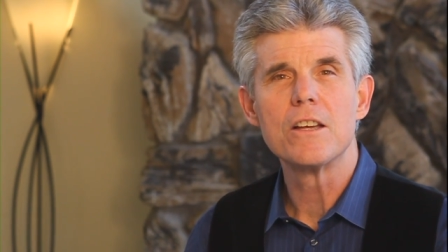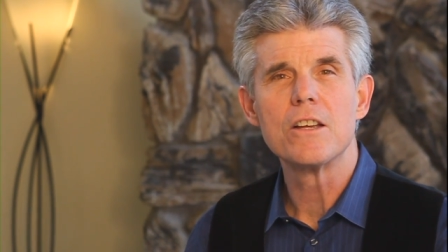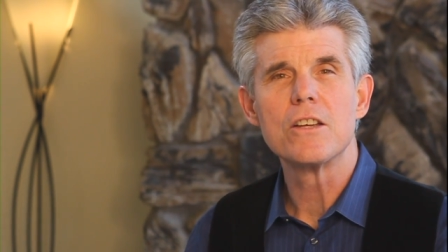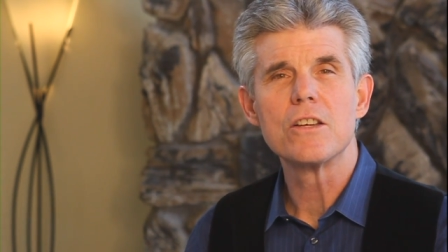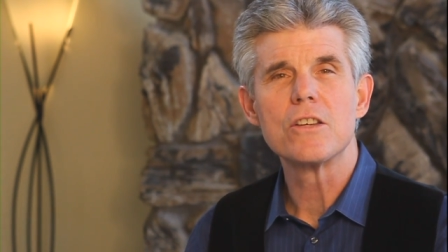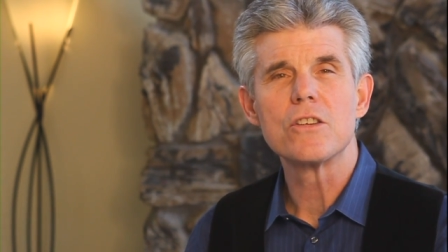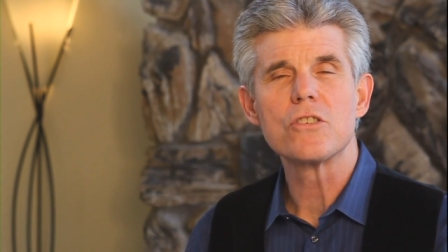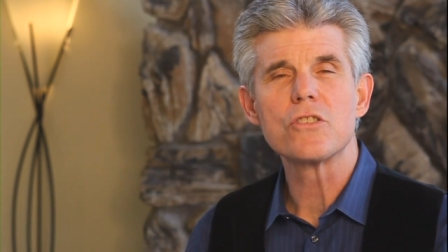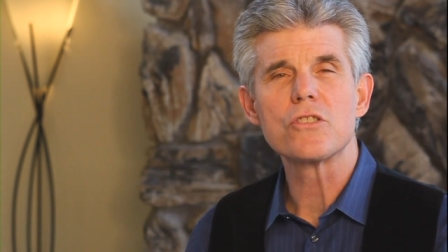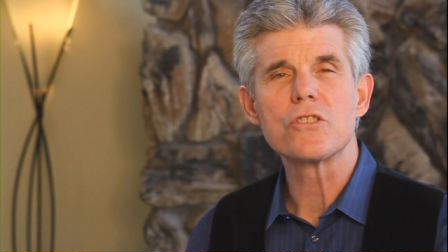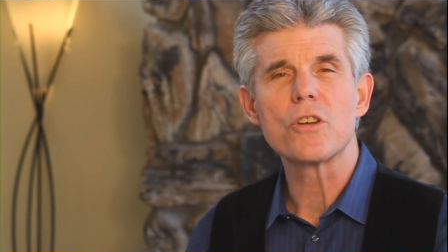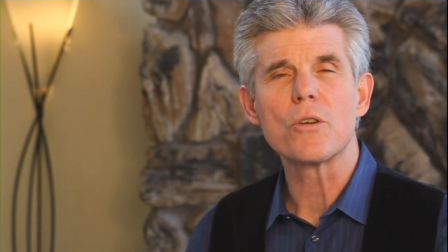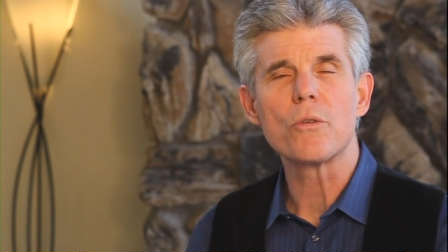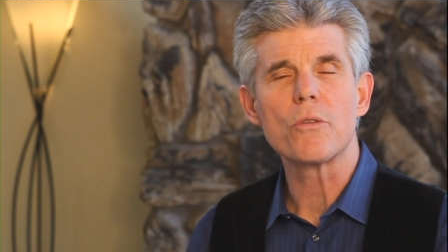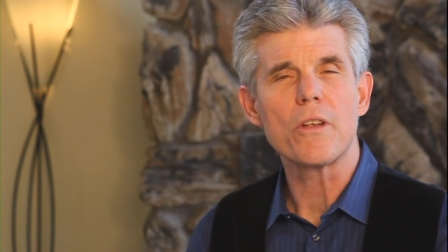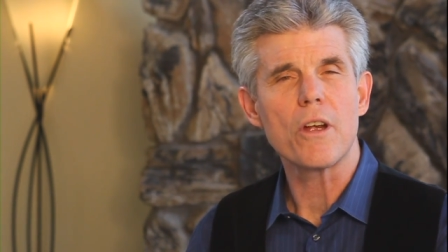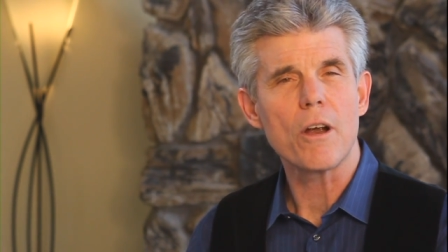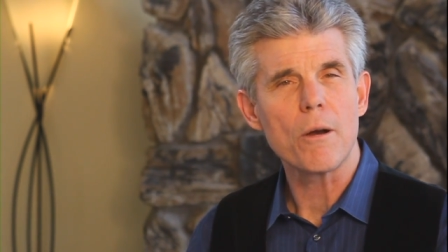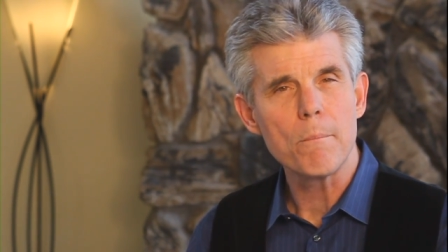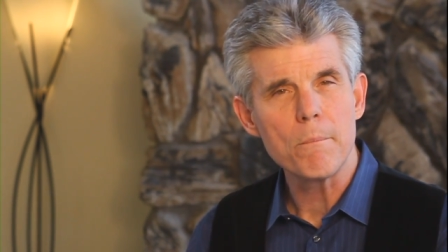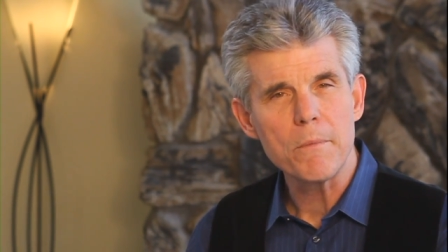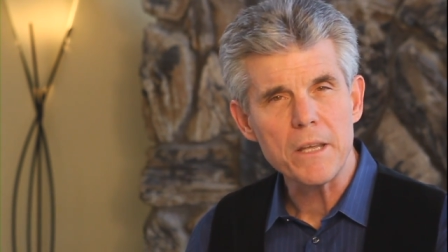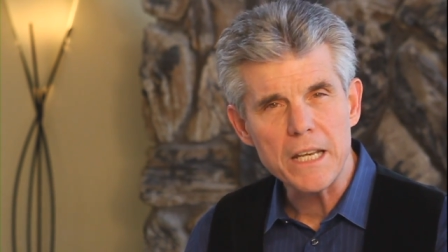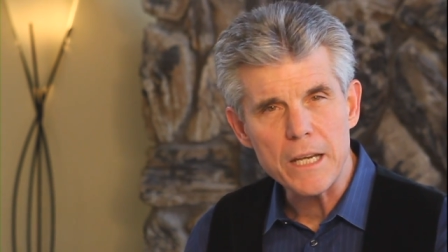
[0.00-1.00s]
So there
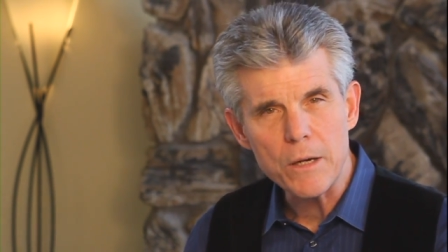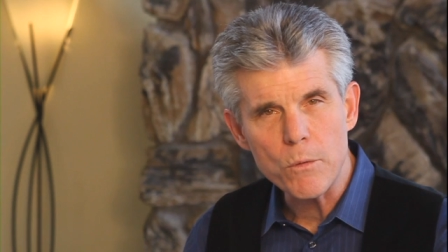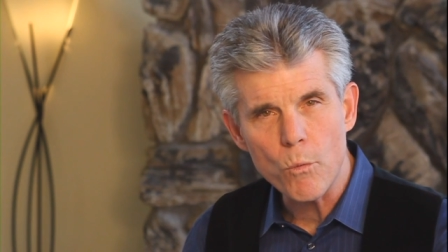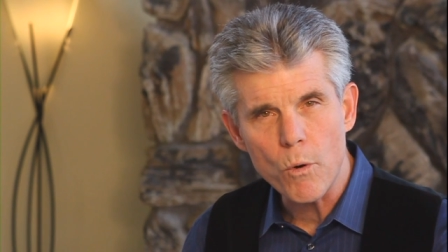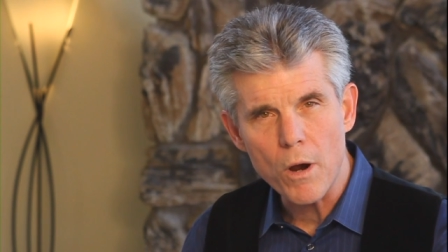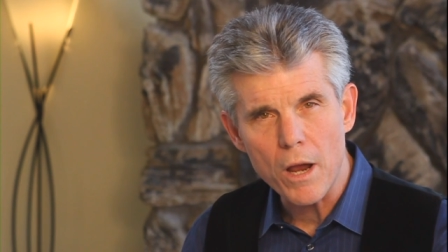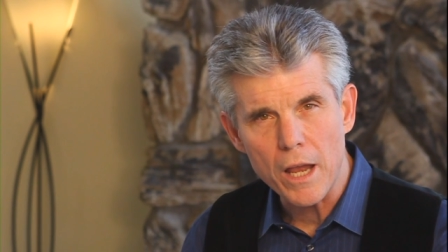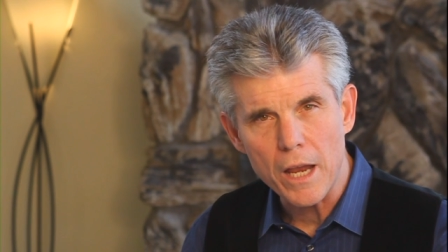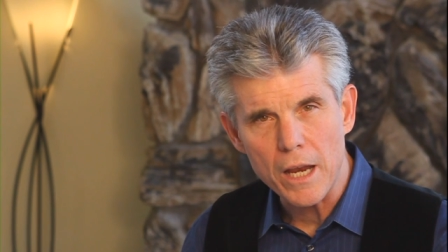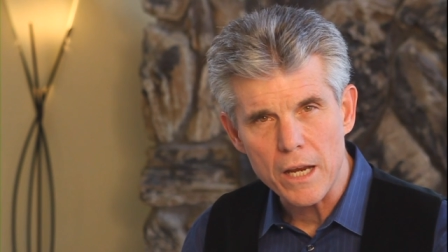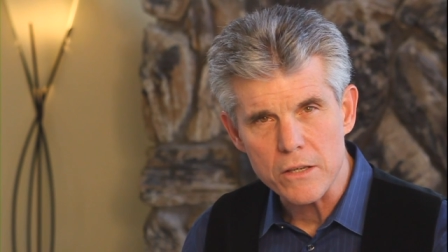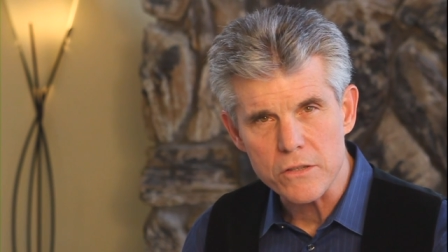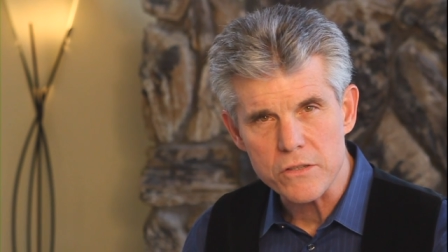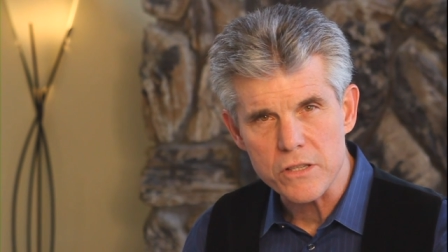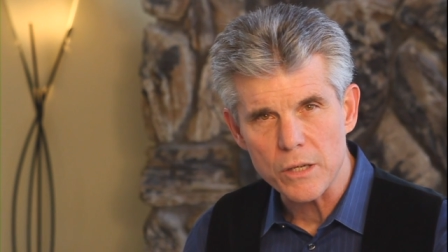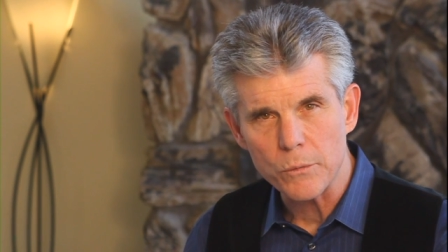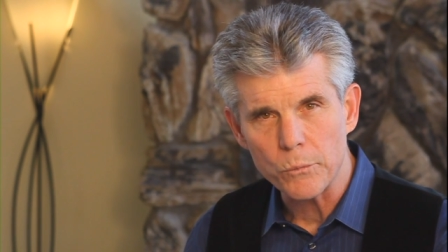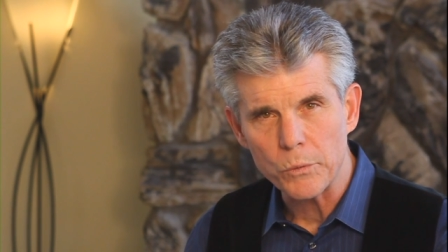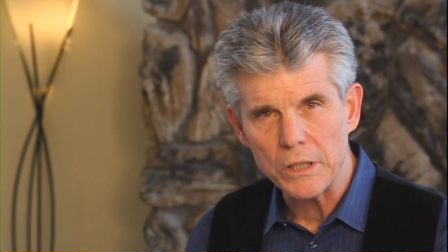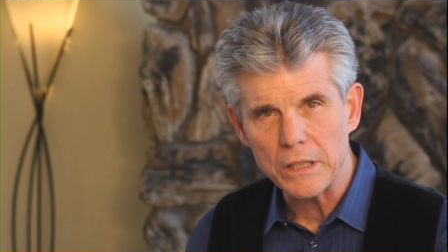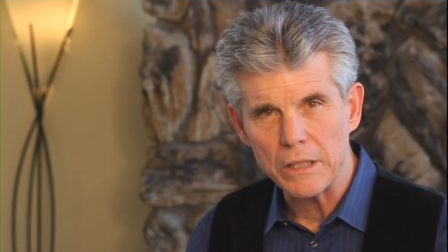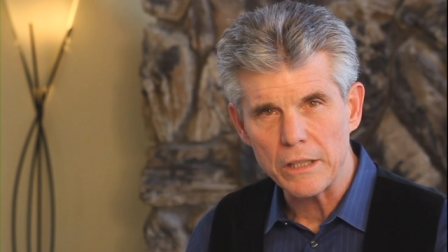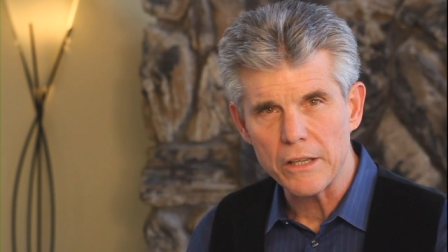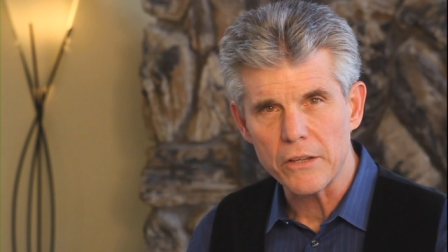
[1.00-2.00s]
are many ways that
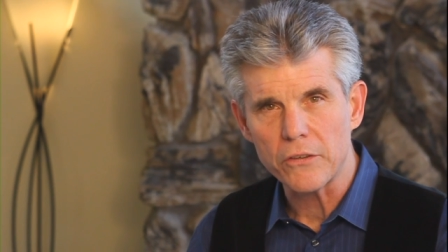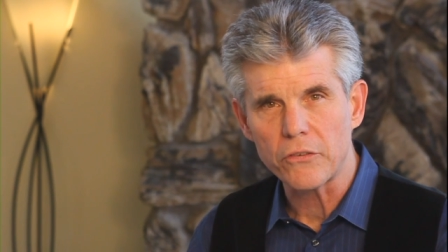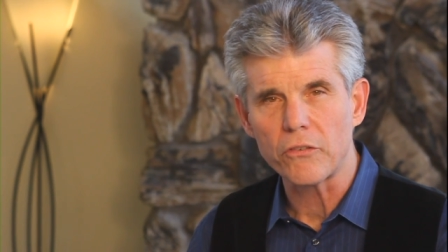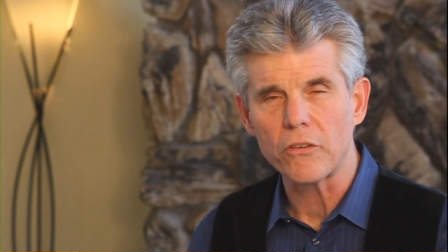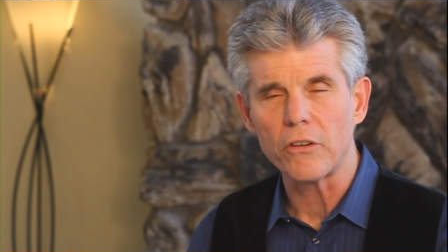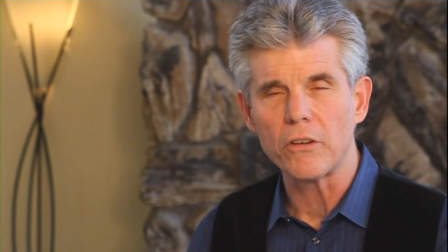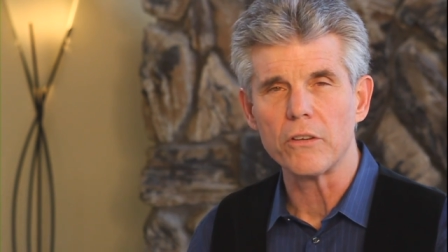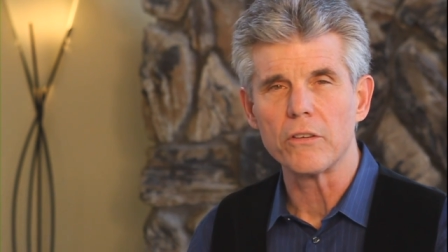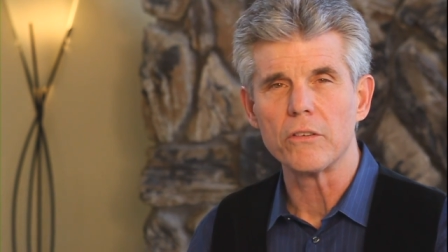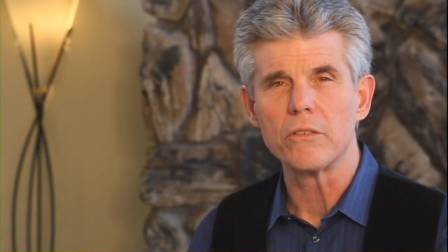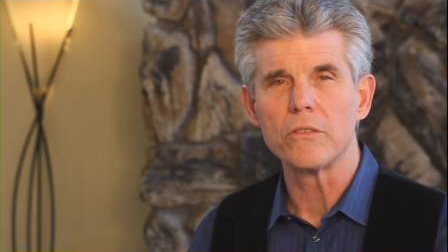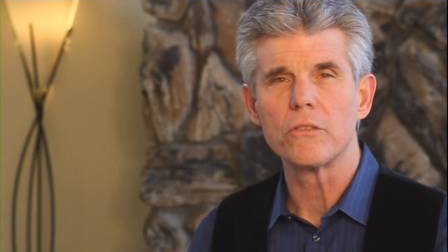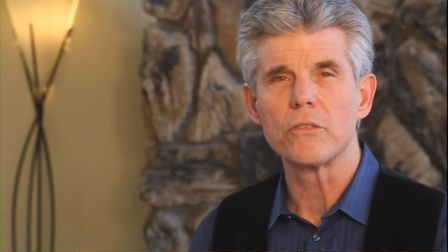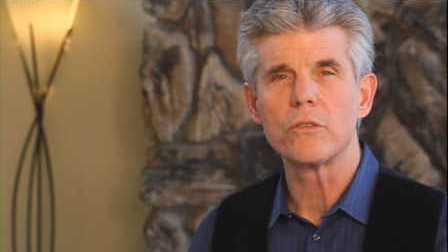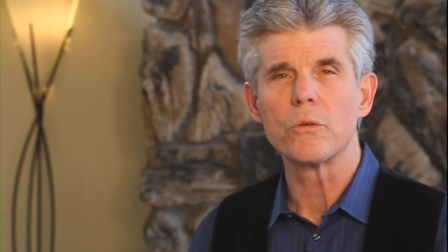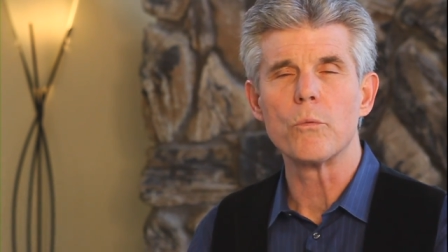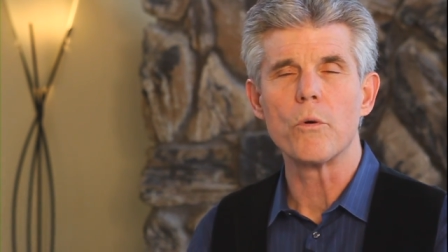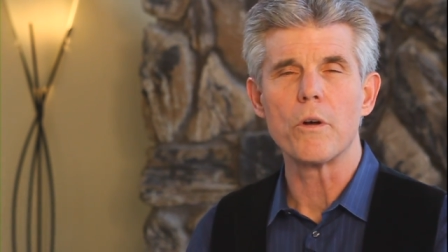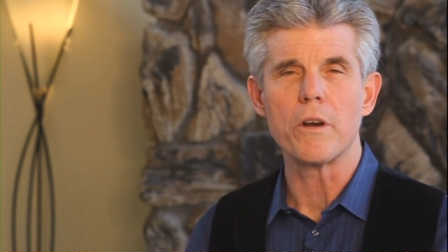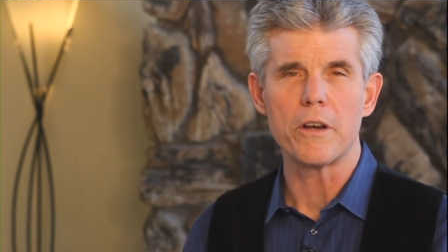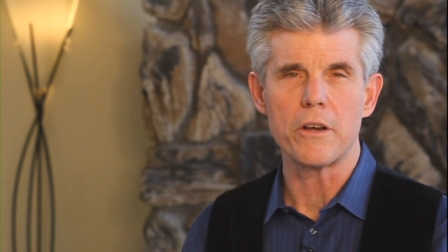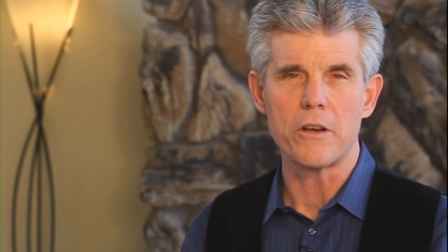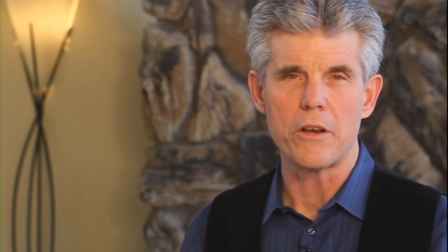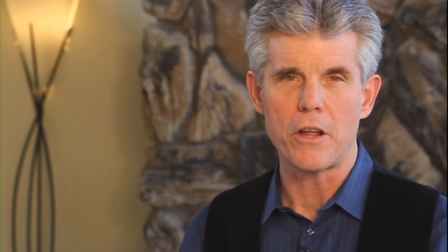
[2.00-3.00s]
we listen to
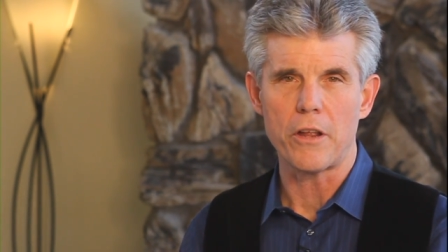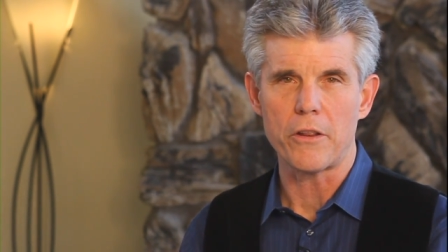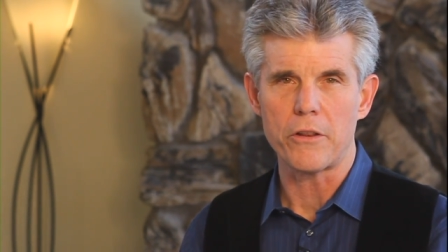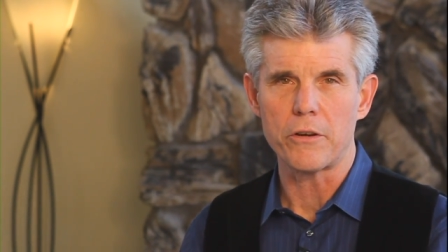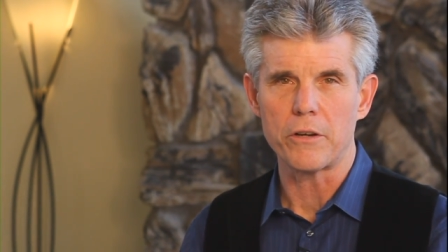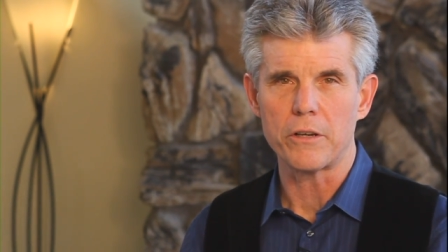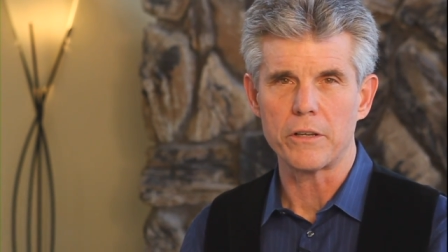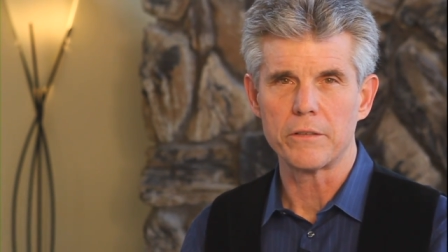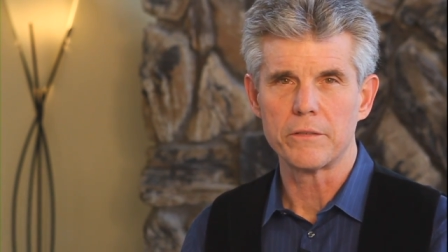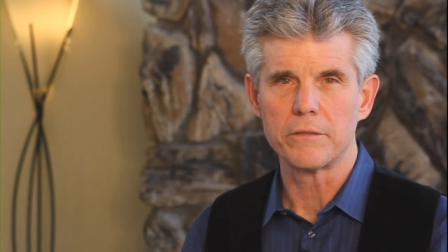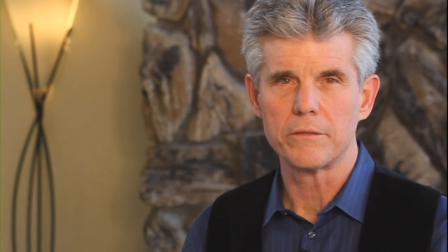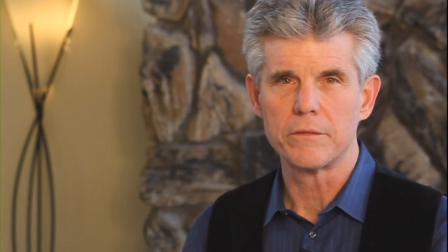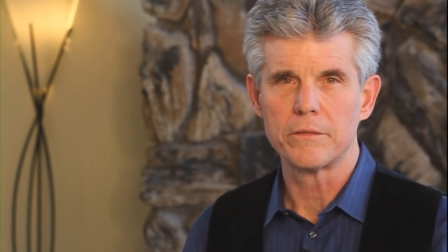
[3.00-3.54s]
one another,